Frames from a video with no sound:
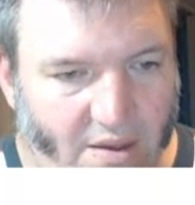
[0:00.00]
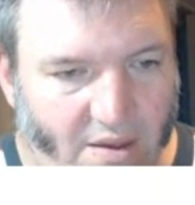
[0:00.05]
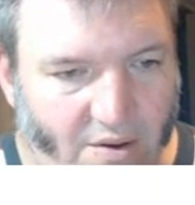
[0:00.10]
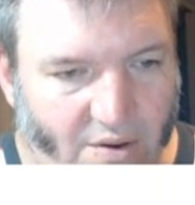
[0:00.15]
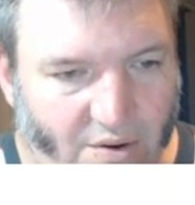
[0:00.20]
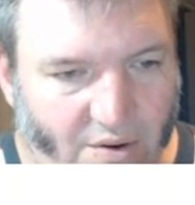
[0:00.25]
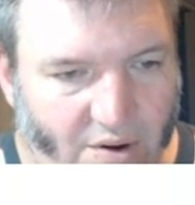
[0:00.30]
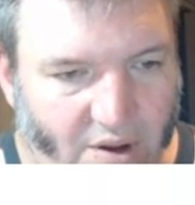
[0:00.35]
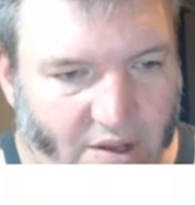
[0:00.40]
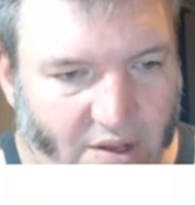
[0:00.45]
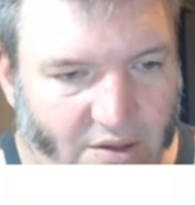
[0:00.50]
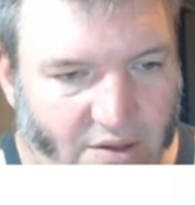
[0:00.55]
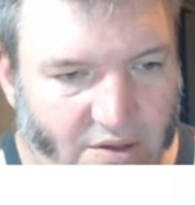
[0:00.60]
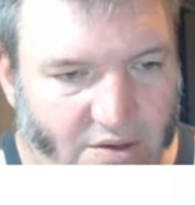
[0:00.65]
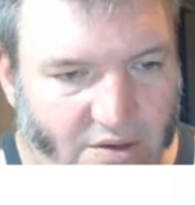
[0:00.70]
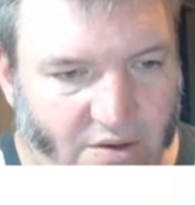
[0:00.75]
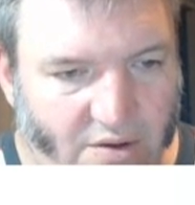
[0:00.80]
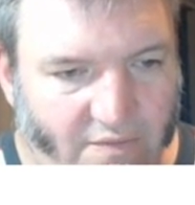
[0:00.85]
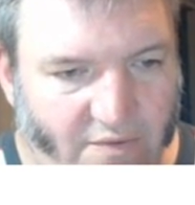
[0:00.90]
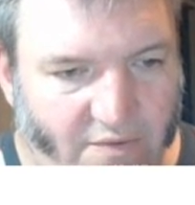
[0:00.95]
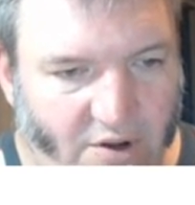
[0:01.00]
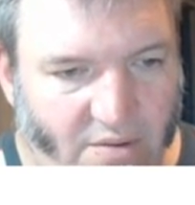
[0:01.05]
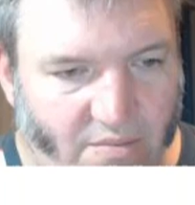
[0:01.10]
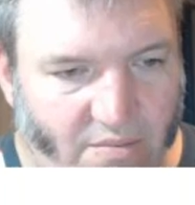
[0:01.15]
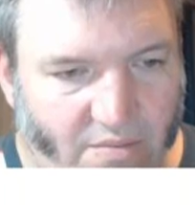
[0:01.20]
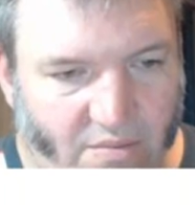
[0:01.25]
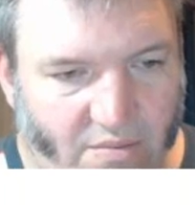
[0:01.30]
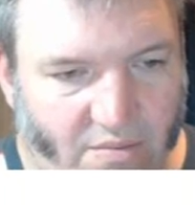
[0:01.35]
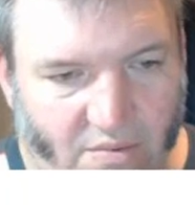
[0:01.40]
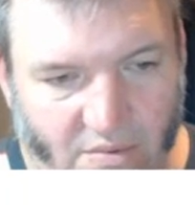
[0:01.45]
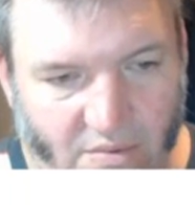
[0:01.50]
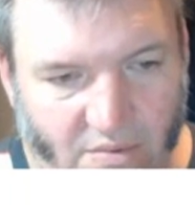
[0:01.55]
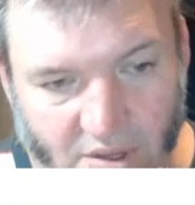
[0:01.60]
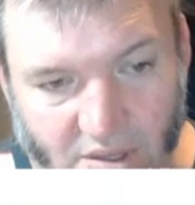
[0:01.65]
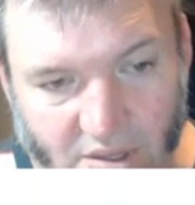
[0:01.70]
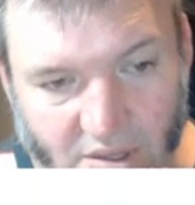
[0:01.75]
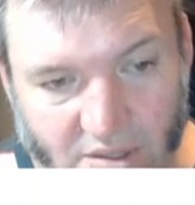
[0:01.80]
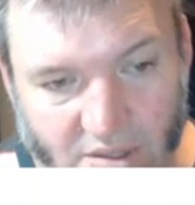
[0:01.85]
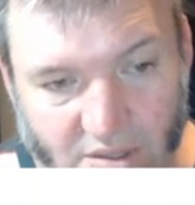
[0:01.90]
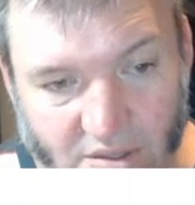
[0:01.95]
Alright, 2 divided,
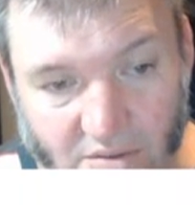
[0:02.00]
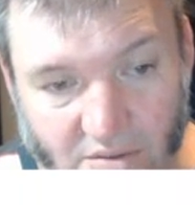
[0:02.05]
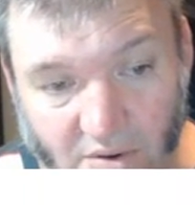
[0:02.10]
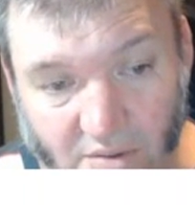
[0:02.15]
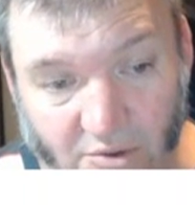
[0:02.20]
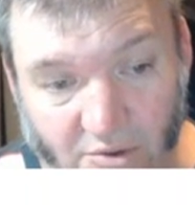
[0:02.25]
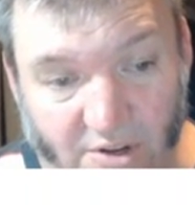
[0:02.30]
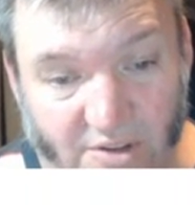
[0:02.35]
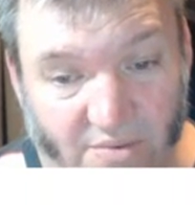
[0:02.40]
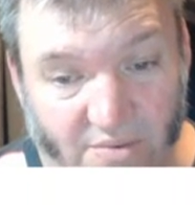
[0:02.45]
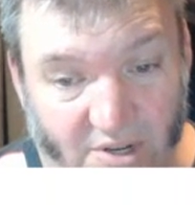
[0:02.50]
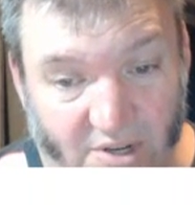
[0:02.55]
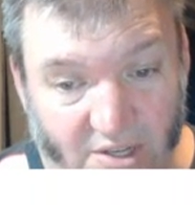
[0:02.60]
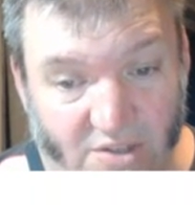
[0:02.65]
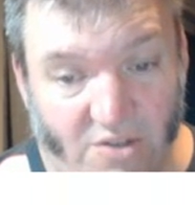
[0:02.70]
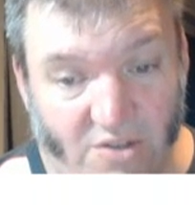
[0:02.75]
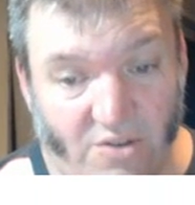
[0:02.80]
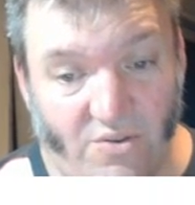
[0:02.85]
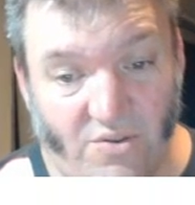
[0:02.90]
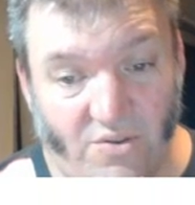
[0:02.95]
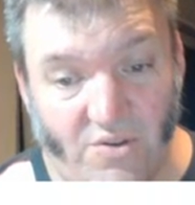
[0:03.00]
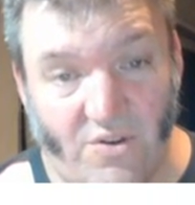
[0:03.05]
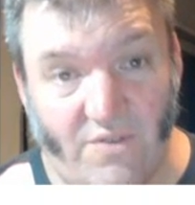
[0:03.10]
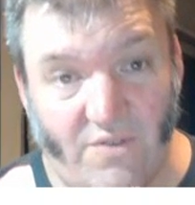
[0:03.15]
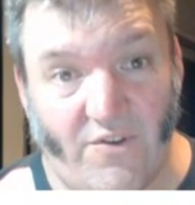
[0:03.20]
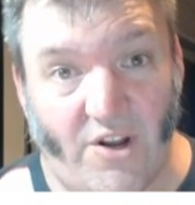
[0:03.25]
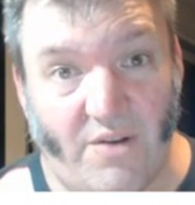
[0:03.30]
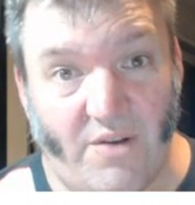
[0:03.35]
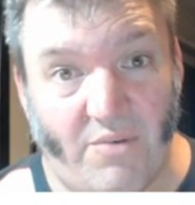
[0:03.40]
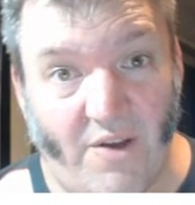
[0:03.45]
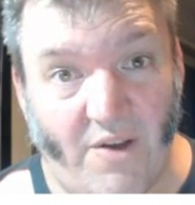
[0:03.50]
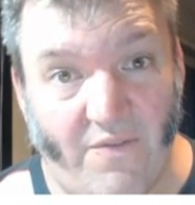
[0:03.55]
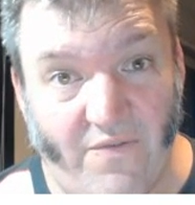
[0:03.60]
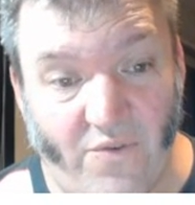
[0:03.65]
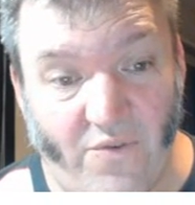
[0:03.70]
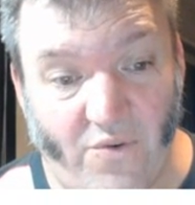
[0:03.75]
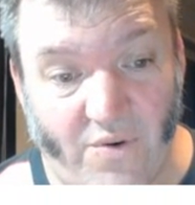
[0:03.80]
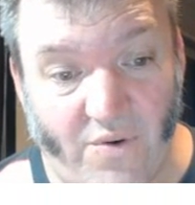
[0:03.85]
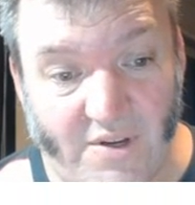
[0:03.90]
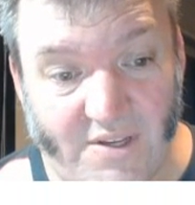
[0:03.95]
that's 3 minus 1 is 2, 2 divided by
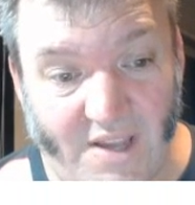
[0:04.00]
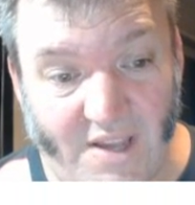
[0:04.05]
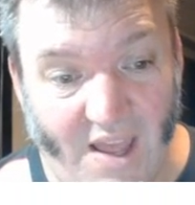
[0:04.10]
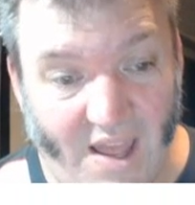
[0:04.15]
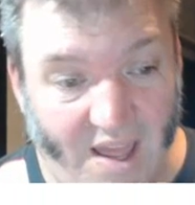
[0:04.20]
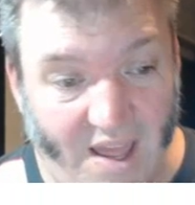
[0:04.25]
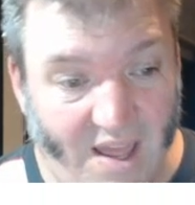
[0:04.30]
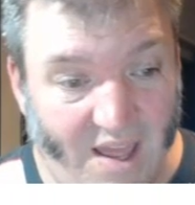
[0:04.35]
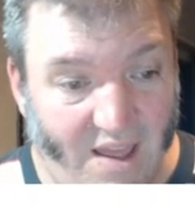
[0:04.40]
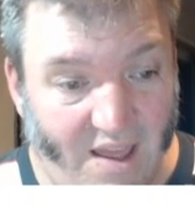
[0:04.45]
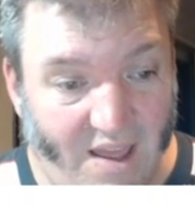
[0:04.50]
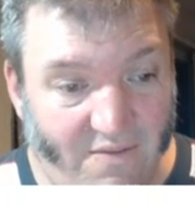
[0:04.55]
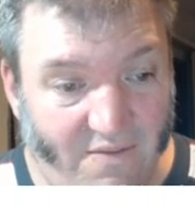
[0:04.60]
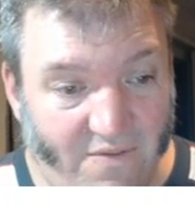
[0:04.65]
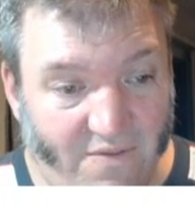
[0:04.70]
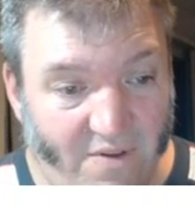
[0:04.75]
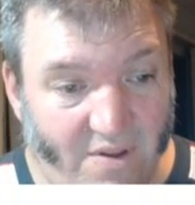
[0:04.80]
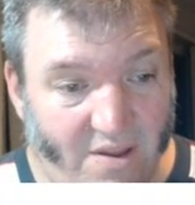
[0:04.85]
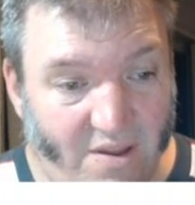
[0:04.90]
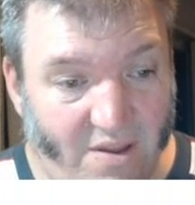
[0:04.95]
4 is a half.